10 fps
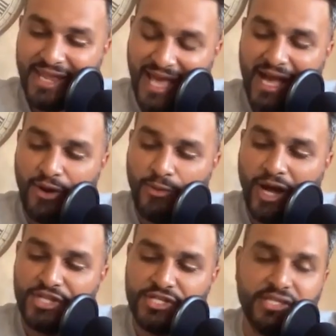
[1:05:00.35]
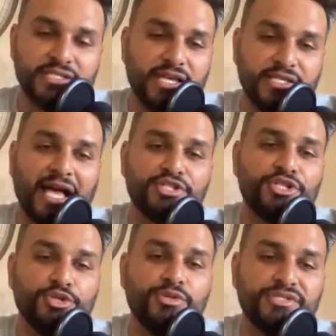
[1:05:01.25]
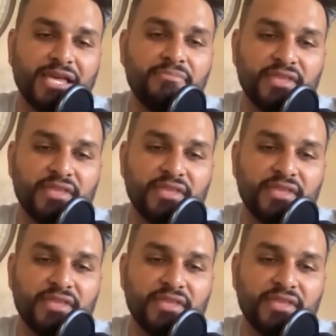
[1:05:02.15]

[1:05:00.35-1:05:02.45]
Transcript: now watching these kids actually do the same